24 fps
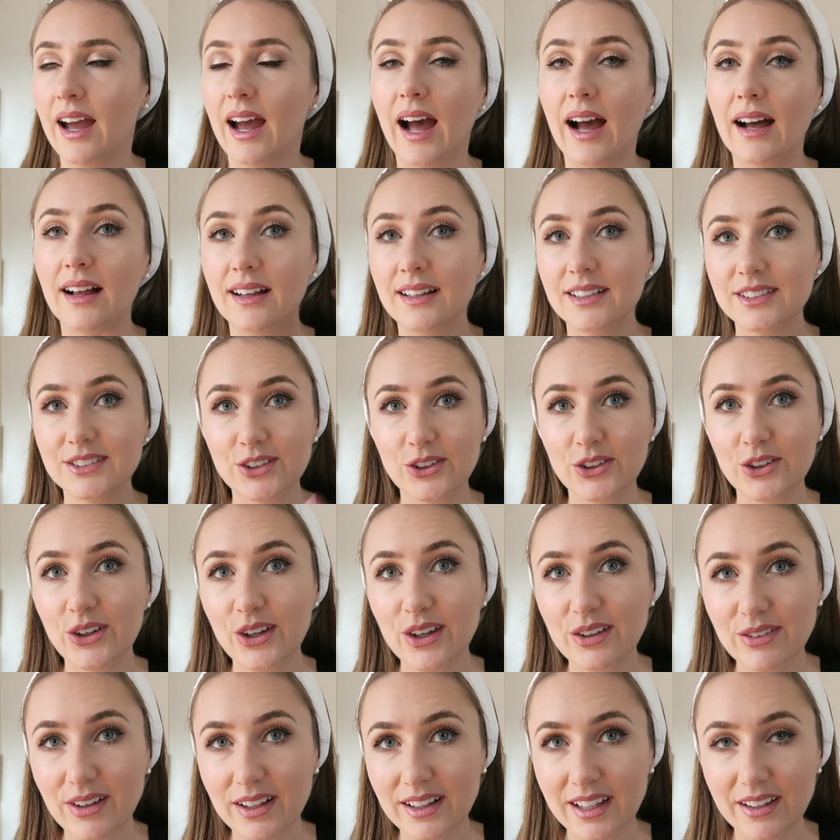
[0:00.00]
I don't
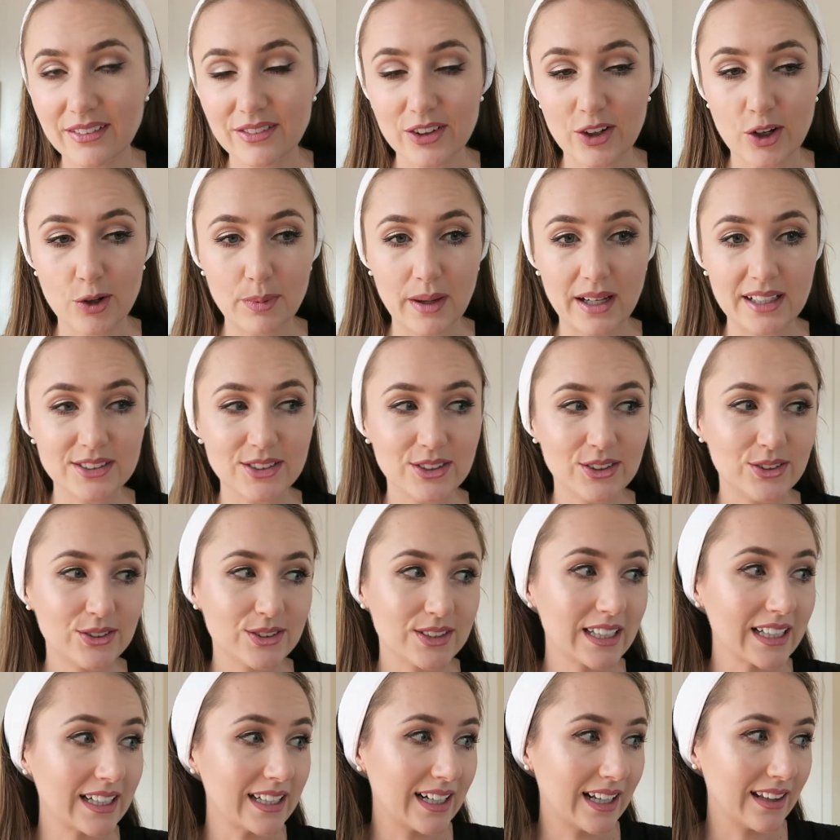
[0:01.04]
know if I'll ever go back to
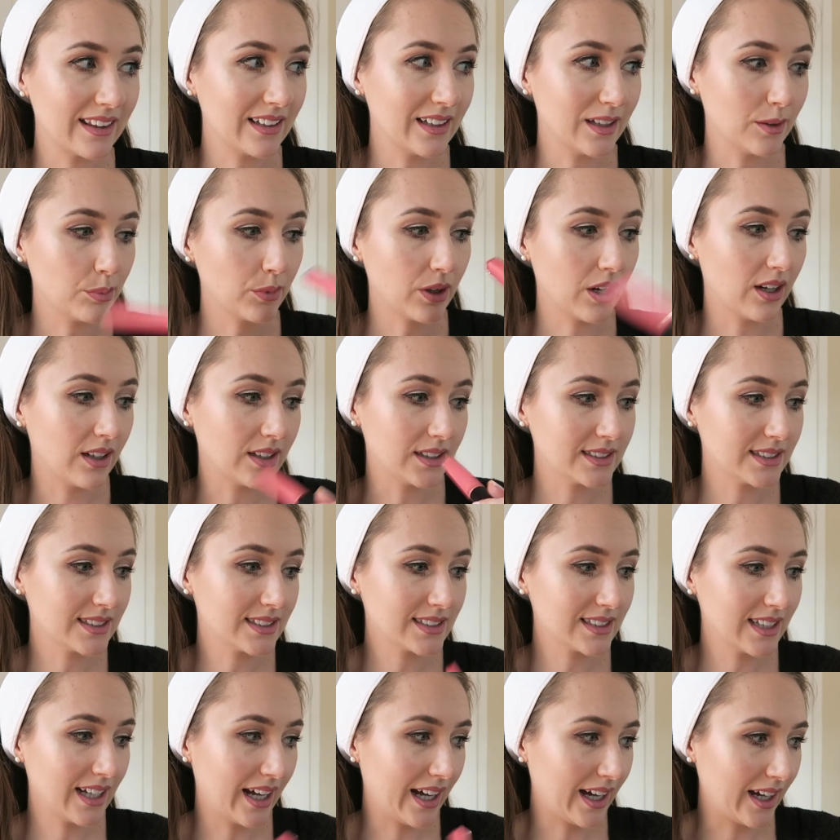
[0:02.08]
using another lip
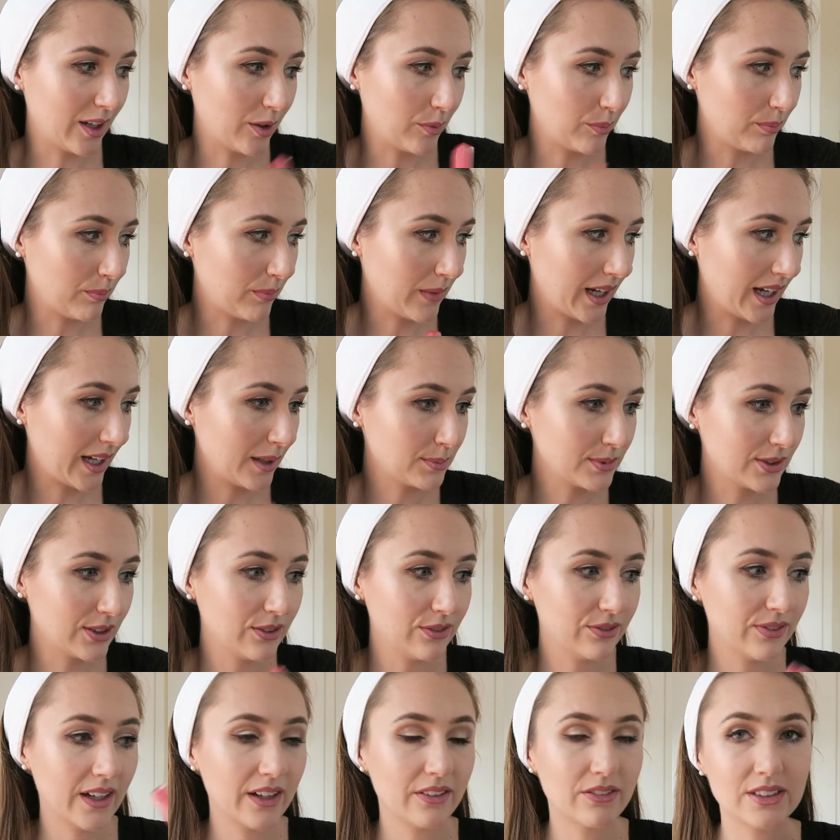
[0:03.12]
gloss. My
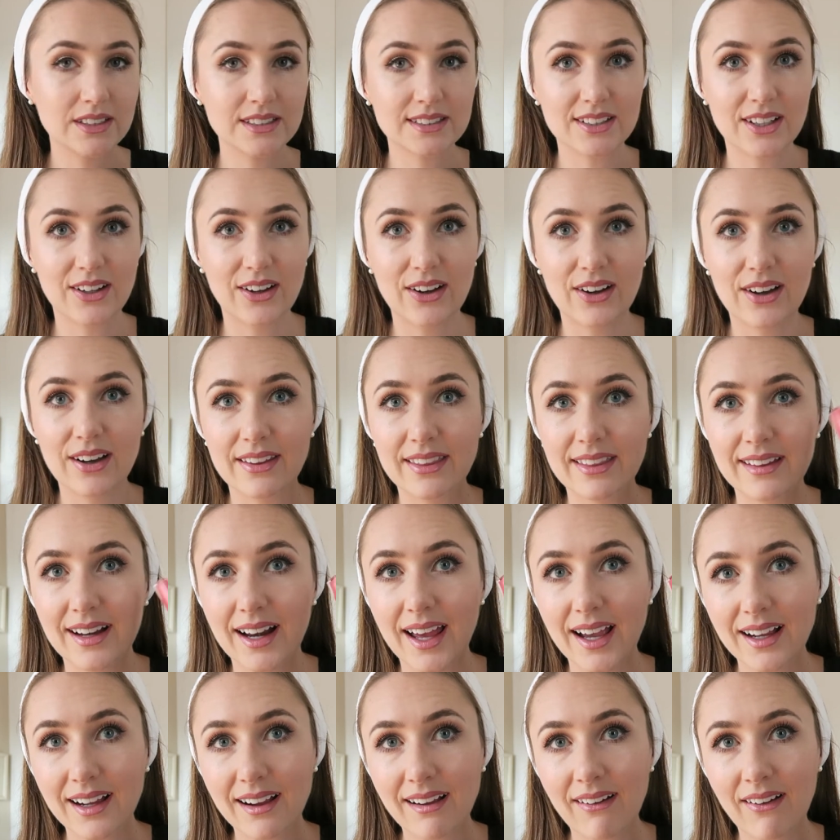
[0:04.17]
absolute favorites are the
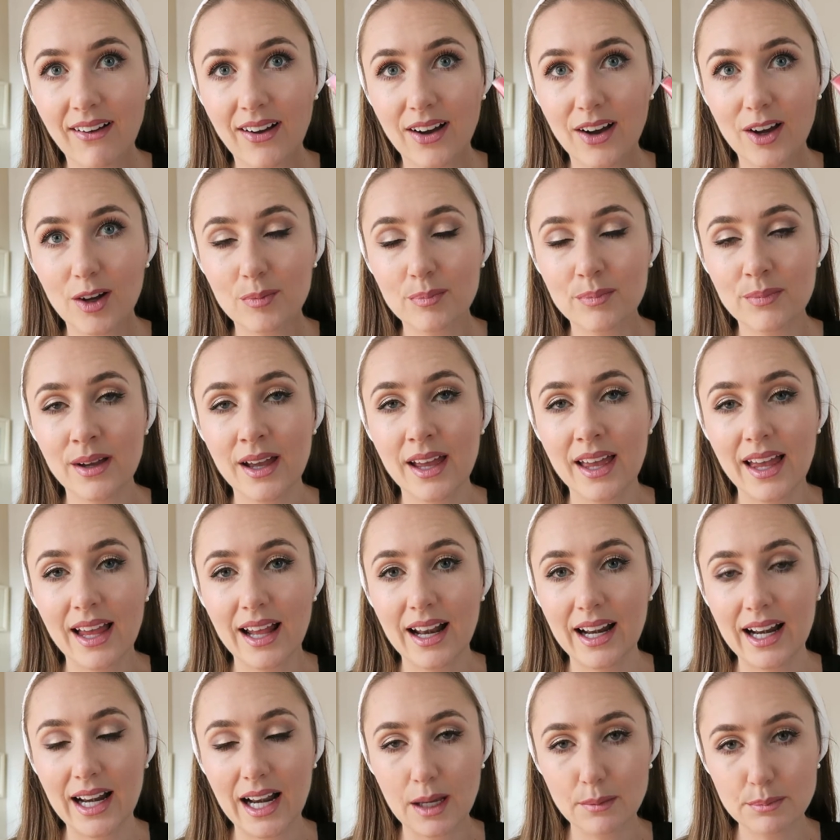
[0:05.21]
Lancome
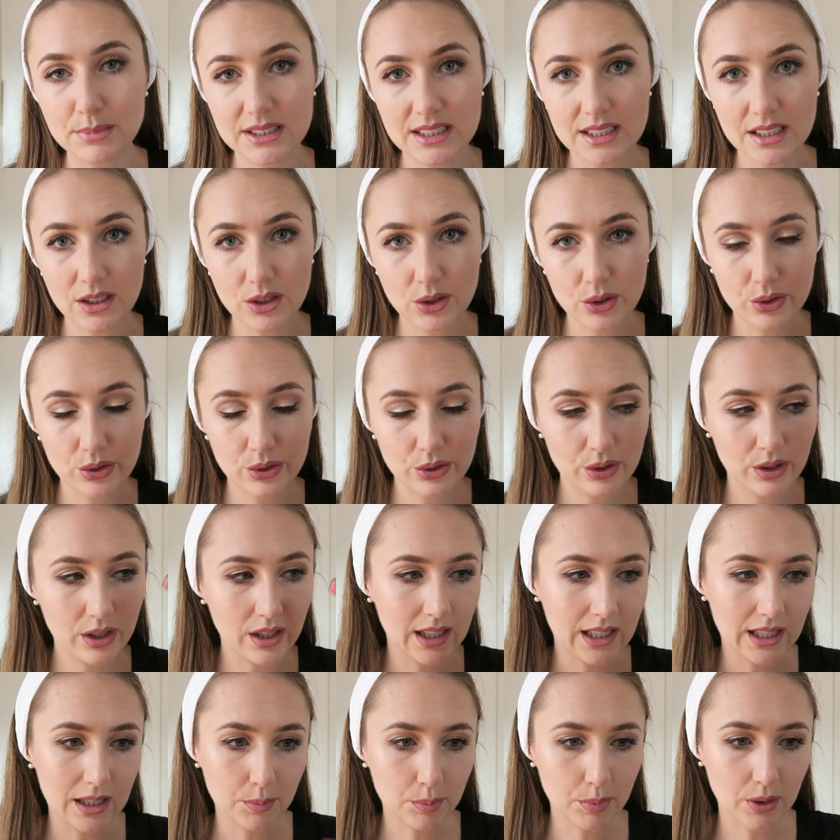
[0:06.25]

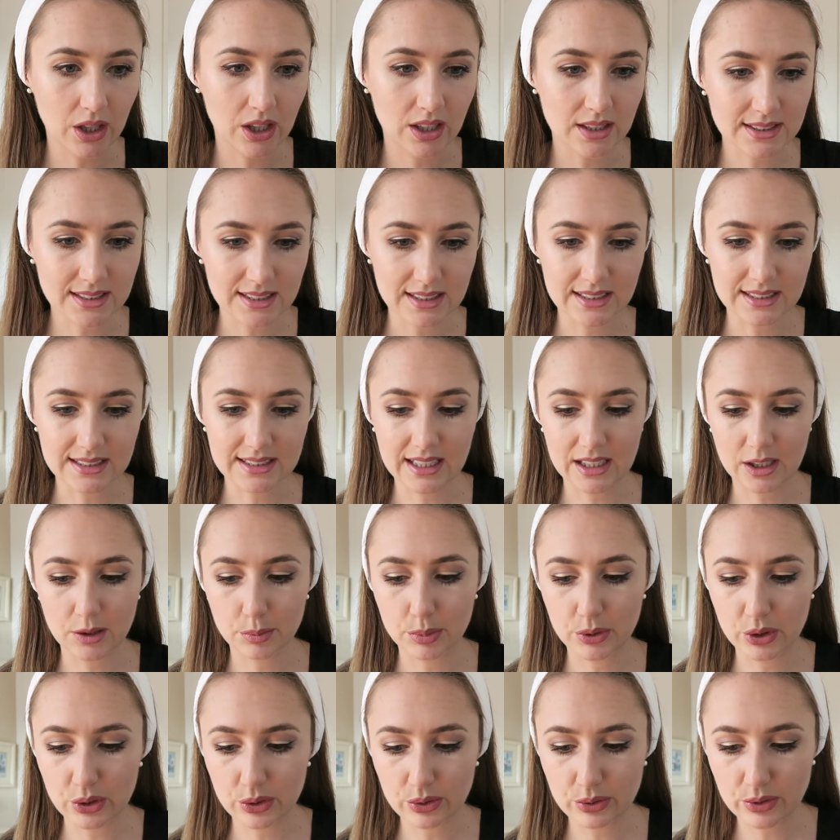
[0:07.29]
L'Absolu lip glosses. They are
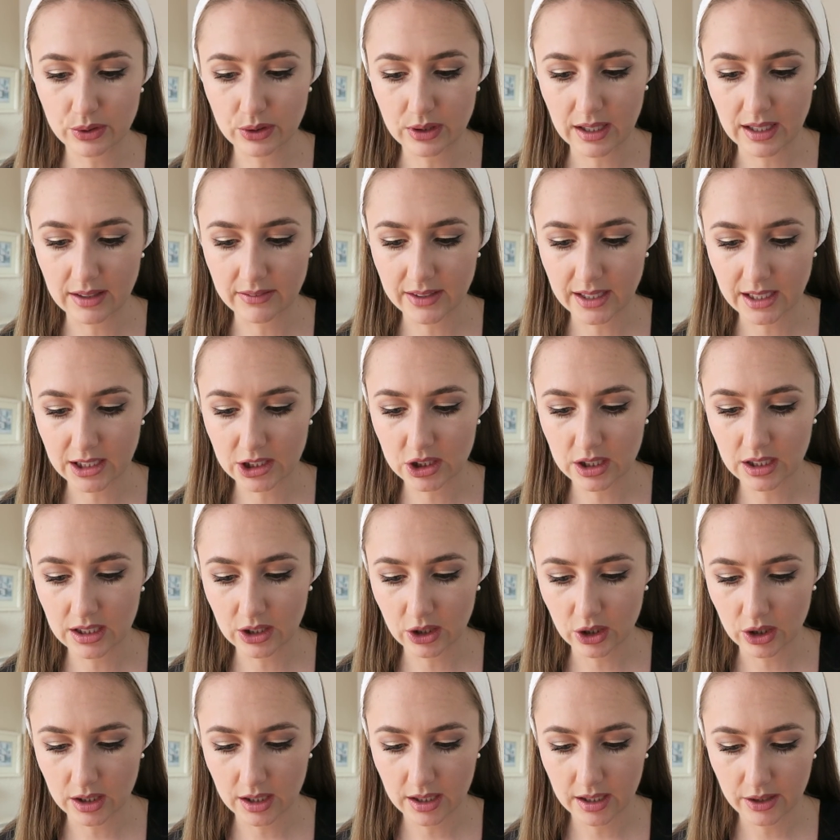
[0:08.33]
beautiful. I've actually
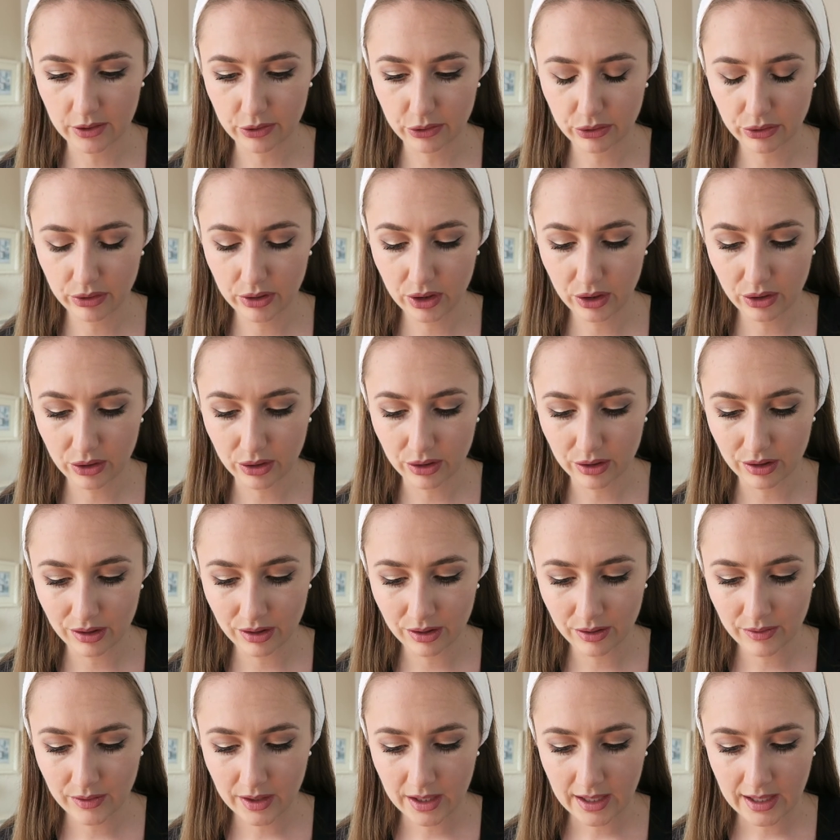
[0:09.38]
got a
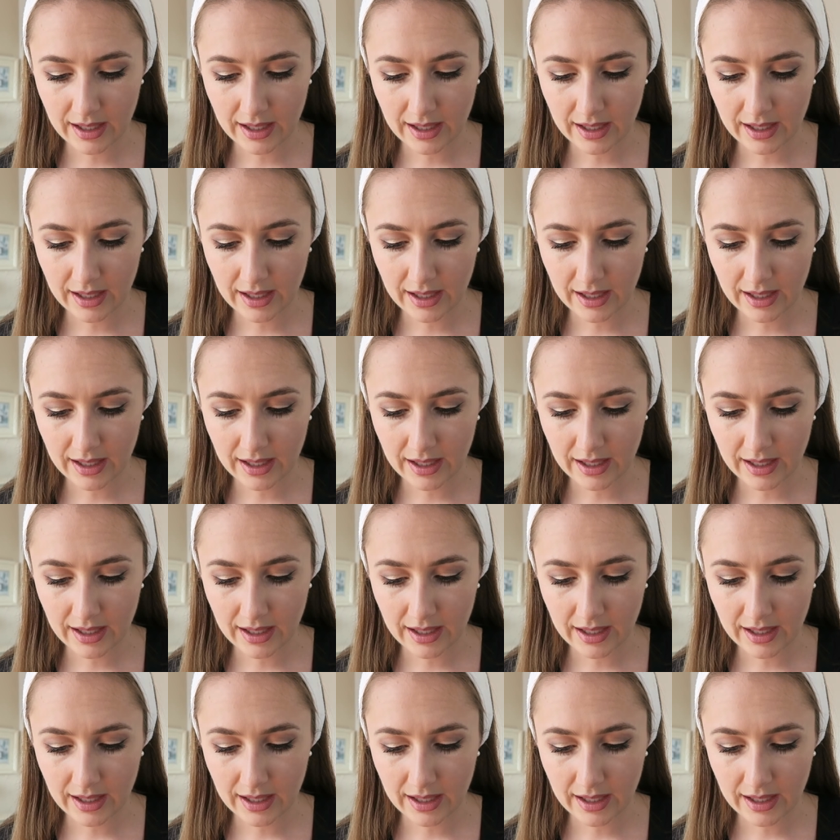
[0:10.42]
few.